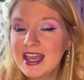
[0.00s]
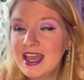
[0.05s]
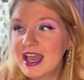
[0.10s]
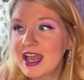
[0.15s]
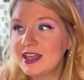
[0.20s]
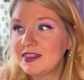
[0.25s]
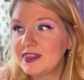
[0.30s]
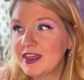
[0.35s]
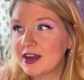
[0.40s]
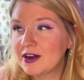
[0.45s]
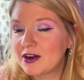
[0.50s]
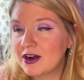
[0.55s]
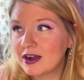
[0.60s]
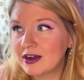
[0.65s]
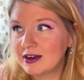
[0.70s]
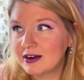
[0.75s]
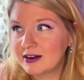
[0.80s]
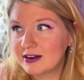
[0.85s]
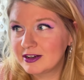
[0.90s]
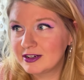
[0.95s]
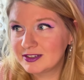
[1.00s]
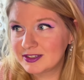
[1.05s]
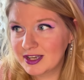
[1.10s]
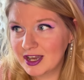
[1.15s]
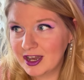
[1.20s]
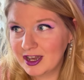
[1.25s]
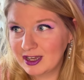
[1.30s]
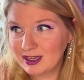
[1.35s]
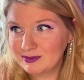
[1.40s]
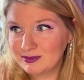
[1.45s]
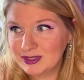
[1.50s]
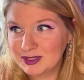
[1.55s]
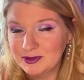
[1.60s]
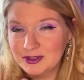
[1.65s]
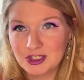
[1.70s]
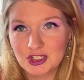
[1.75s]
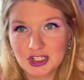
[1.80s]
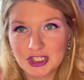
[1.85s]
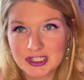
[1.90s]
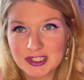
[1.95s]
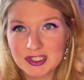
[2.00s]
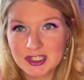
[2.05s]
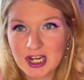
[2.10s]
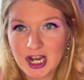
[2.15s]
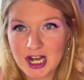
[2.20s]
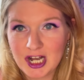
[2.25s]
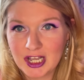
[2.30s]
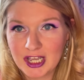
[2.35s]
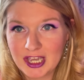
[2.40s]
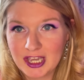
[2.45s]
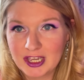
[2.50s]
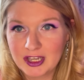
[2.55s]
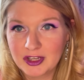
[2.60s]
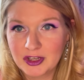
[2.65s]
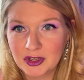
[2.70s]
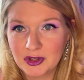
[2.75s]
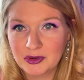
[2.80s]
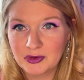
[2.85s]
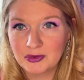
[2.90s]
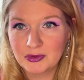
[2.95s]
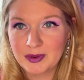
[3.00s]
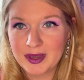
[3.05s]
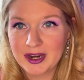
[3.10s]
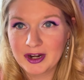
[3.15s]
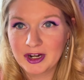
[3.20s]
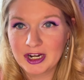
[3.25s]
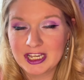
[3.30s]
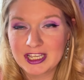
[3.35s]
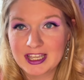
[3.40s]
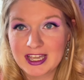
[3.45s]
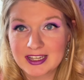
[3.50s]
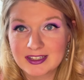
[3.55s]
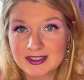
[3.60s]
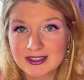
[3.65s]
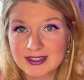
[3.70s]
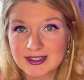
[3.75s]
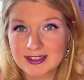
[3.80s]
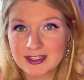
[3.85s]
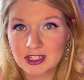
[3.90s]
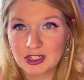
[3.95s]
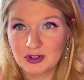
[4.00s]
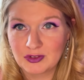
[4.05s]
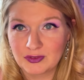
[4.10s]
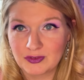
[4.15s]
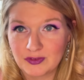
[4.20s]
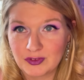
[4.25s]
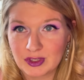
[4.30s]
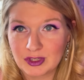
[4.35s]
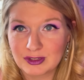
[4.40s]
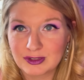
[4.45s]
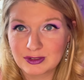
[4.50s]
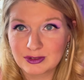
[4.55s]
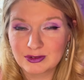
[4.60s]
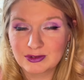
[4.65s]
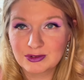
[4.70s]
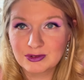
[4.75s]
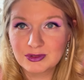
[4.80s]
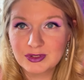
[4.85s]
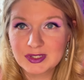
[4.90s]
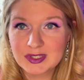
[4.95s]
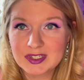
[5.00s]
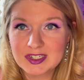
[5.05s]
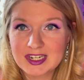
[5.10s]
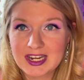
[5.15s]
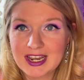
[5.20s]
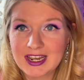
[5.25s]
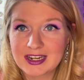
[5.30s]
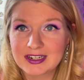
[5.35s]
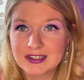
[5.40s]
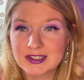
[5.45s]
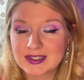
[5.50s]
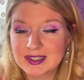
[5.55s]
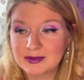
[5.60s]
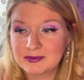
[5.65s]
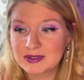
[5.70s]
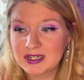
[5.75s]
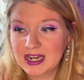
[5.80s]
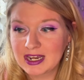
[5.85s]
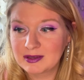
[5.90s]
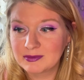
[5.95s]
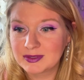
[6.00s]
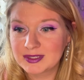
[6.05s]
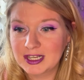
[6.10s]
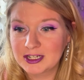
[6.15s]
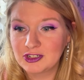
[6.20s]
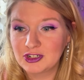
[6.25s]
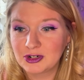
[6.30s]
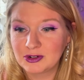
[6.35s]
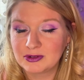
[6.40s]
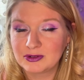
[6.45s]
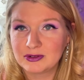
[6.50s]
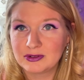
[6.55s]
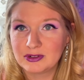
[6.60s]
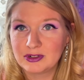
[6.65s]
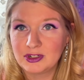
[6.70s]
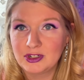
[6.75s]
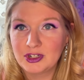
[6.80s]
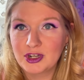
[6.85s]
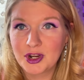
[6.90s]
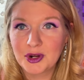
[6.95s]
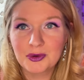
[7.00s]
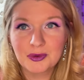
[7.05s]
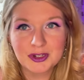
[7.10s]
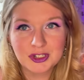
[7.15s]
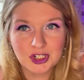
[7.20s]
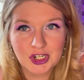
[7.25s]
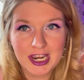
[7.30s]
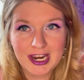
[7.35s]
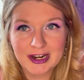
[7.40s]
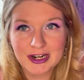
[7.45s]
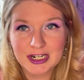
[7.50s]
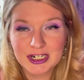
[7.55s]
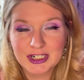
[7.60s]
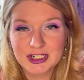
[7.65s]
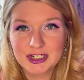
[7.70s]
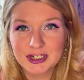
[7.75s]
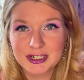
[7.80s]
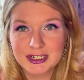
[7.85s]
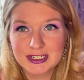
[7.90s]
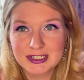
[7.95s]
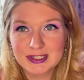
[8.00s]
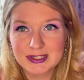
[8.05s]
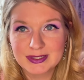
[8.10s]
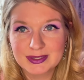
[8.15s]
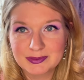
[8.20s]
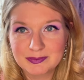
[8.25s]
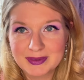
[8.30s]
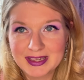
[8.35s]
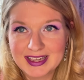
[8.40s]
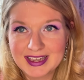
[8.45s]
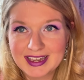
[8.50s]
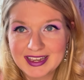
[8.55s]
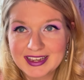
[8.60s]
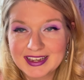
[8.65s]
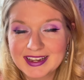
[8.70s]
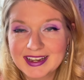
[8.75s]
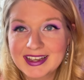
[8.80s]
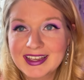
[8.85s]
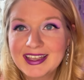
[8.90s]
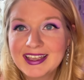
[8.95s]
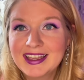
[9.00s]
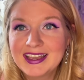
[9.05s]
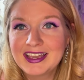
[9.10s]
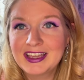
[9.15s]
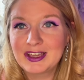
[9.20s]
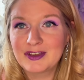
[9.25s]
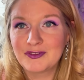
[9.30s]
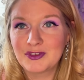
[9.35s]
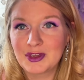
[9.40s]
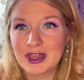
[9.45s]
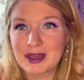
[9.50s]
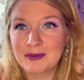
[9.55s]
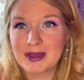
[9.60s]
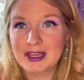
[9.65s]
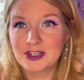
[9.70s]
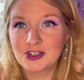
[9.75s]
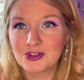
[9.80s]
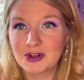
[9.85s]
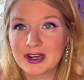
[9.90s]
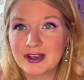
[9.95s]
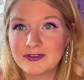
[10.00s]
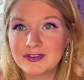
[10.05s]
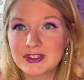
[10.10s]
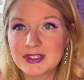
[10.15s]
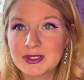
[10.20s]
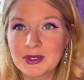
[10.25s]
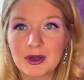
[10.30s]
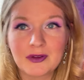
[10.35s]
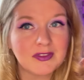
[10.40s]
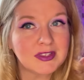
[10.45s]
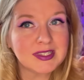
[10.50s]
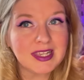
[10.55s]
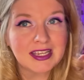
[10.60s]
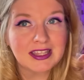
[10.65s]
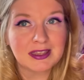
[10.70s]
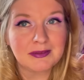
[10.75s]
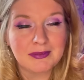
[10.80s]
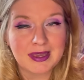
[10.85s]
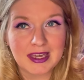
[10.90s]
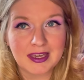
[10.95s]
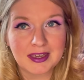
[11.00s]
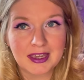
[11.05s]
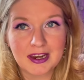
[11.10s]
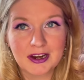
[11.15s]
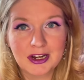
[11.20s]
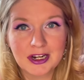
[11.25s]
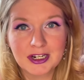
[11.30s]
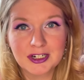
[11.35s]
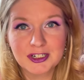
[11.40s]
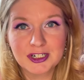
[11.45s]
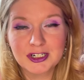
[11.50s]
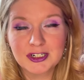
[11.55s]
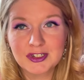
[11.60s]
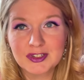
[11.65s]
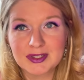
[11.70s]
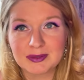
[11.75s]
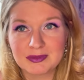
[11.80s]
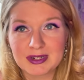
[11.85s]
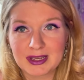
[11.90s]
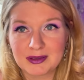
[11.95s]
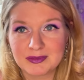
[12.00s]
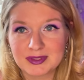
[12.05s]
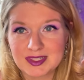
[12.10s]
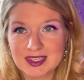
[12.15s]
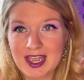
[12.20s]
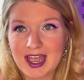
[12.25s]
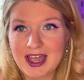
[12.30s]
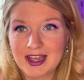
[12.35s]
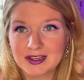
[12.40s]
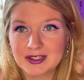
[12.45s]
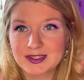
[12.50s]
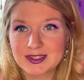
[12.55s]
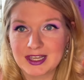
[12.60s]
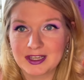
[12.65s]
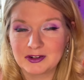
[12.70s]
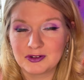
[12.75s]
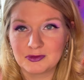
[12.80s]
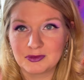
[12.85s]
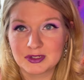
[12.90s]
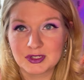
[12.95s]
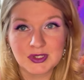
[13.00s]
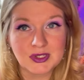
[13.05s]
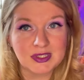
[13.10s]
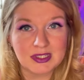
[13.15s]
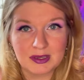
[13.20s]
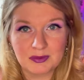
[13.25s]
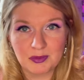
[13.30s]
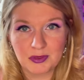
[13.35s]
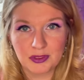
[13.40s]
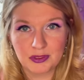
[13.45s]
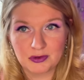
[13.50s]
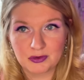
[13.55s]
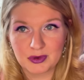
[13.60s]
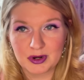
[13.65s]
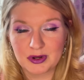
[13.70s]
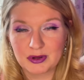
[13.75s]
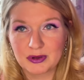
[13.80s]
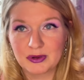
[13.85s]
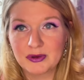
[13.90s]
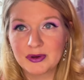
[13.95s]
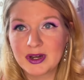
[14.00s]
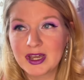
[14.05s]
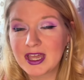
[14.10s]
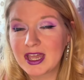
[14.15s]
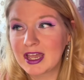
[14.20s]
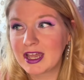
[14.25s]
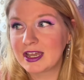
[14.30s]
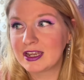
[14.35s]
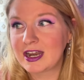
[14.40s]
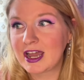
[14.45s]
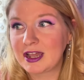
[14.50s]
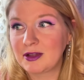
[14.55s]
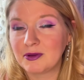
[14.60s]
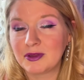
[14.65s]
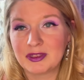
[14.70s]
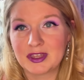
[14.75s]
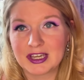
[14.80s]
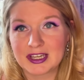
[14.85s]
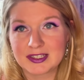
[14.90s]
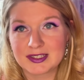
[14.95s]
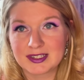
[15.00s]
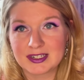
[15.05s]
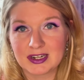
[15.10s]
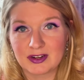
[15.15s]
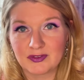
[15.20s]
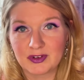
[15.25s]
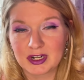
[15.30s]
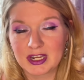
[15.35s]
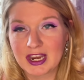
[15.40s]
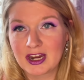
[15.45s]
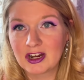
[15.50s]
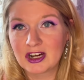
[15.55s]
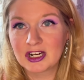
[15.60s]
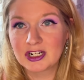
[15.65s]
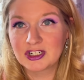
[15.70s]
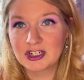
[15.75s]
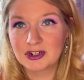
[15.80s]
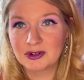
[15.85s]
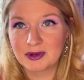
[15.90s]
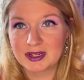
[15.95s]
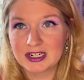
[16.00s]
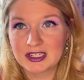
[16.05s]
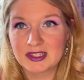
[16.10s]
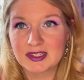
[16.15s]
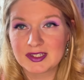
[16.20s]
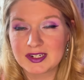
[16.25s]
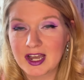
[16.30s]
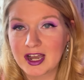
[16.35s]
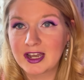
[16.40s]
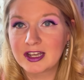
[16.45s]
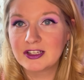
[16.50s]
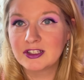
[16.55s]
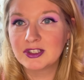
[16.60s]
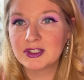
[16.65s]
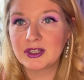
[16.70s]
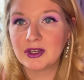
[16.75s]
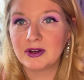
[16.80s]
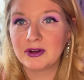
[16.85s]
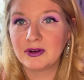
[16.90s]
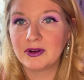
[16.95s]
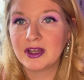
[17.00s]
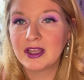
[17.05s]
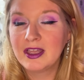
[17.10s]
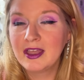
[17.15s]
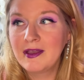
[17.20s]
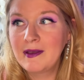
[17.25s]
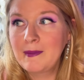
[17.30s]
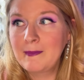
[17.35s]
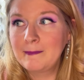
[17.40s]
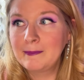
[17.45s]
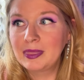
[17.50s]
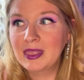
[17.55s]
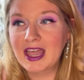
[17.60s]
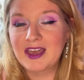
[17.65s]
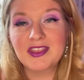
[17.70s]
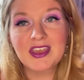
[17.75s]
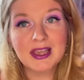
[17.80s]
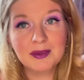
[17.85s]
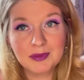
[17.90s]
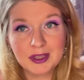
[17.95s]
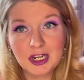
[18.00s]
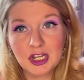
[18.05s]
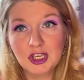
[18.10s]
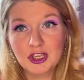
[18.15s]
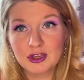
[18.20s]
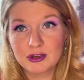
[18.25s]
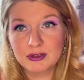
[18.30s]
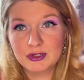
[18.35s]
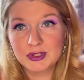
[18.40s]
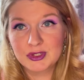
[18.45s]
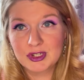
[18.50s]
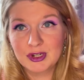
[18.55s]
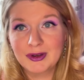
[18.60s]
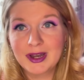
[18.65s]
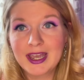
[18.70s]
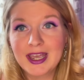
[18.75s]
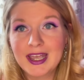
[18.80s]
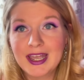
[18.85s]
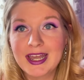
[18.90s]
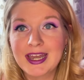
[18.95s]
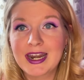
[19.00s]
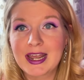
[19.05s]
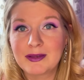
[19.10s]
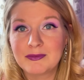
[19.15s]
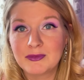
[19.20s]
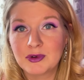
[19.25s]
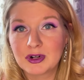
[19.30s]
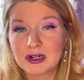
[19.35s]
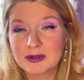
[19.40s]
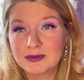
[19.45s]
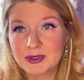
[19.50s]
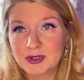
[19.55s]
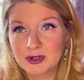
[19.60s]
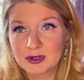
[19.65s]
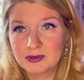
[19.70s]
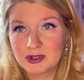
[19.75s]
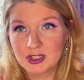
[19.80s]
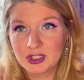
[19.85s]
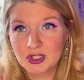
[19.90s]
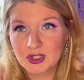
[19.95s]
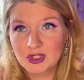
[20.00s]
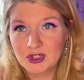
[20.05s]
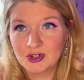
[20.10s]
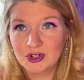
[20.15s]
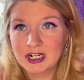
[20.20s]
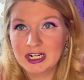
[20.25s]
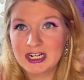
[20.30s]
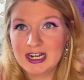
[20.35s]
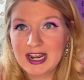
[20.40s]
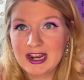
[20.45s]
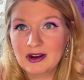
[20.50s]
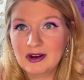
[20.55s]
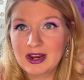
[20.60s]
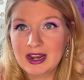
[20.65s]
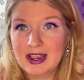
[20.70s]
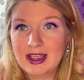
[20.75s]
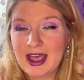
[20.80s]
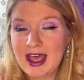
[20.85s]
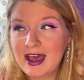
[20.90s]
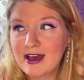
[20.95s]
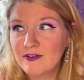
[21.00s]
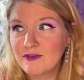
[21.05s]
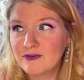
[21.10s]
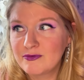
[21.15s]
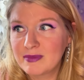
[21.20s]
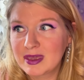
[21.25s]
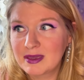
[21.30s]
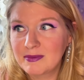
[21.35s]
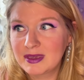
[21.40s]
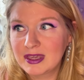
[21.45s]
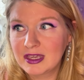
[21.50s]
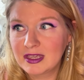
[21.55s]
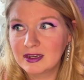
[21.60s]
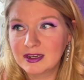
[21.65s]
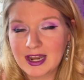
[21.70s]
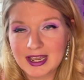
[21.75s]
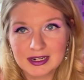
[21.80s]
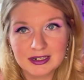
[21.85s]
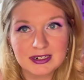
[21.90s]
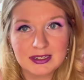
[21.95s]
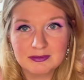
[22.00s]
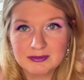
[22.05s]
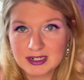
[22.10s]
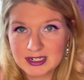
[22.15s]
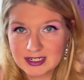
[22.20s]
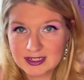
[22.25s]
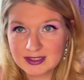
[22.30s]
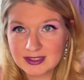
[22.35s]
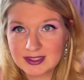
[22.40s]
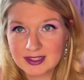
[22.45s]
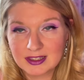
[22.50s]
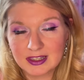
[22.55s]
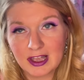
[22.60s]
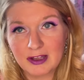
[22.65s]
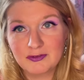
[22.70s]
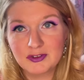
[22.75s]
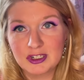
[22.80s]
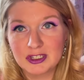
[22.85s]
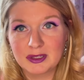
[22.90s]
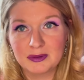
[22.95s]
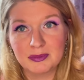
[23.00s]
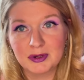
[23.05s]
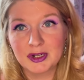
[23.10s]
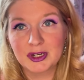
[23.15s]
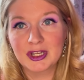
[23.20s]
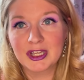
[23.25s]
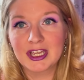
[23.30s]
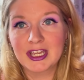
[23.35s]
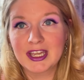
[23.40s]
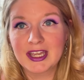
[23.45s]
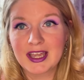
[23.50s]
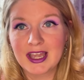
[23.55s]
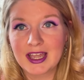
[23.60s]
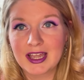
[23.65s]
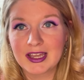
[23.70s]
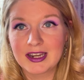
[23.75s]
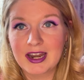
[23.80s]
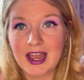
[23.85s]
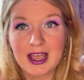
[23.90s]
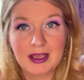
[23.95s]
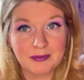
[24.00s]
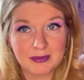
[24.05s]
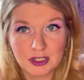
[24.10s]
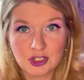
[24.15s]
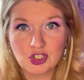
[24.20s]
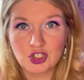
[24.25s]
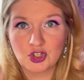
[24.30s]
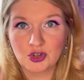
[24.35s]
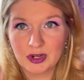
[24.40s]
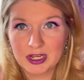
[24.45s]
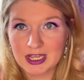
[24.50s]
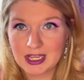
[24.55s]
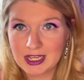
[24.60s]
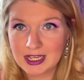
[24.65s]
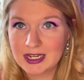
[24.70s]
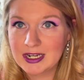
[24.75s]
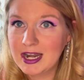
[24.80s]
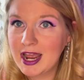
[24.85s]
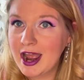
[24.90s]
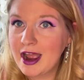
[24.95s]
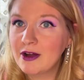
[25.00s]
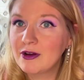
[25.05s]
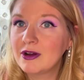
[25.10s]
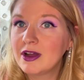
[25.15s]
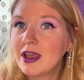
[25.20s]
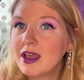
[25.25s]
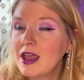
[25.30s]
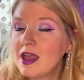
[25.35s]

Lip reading: And there are times when she's talking where it gets confused, and sometimes I don't know which character is speaking, if you get my drift. So if it's like the main character, sometimes the accent will slip through and I will think it's a different character when it's not. So I think I'm getting used to it and I'm more absorbed in the story now. I have maybe 90 minutes left in the book and I'm enjoying it now.